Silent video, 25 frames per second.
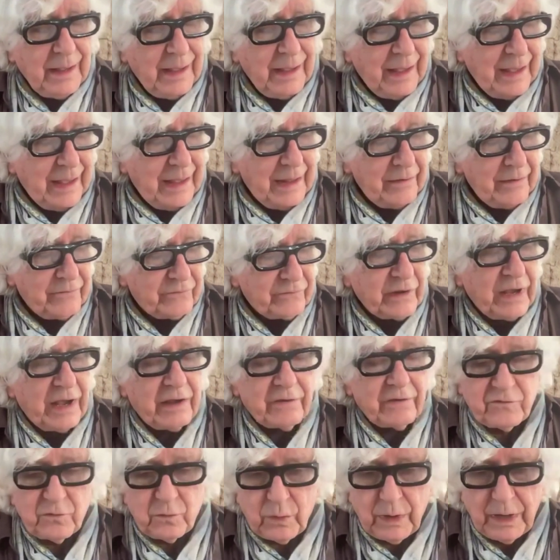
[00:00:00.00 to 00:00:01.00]

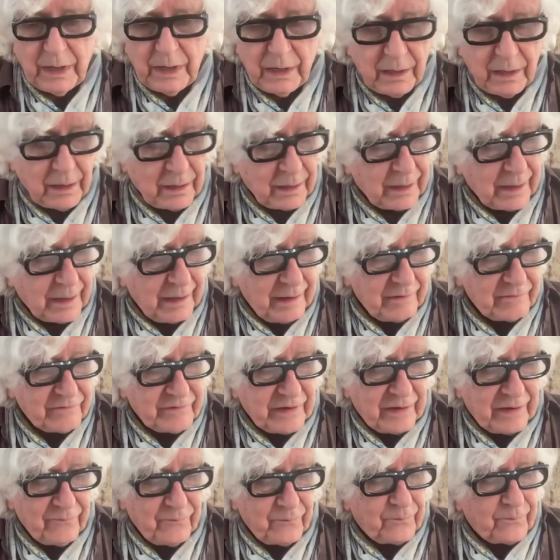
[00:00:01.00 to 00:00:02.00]
as well
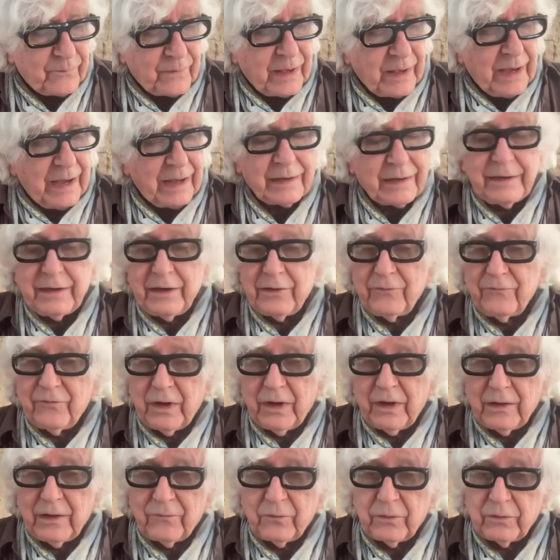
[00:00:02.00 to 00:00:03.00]
as I've gotten
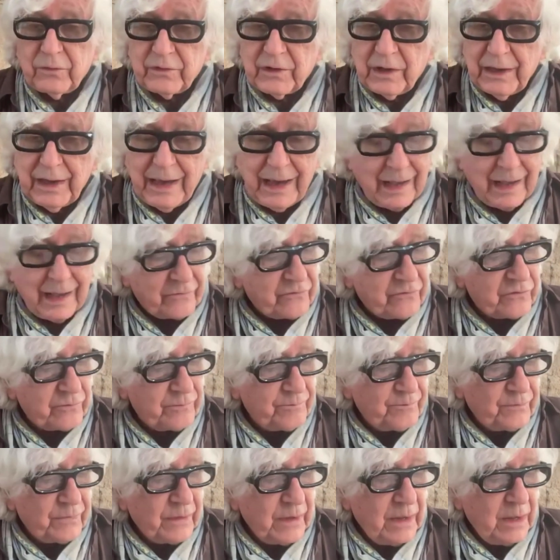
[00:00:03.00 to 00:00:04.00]
involved with
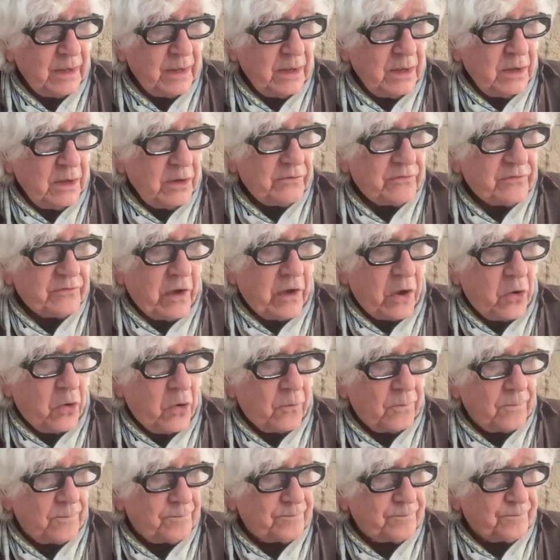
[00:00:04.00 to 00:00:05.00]
glass.
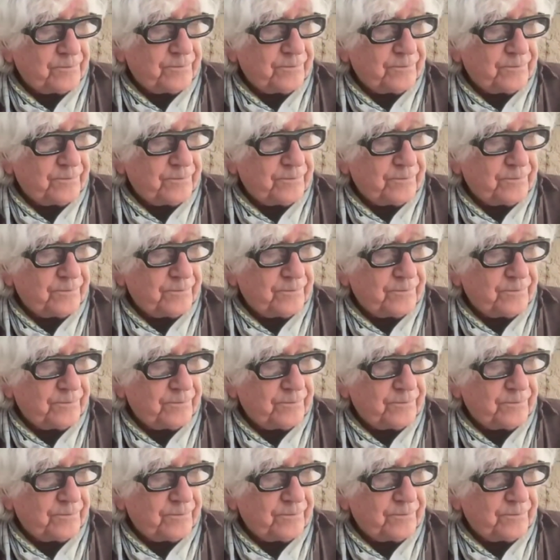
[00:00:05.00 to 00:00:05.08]
So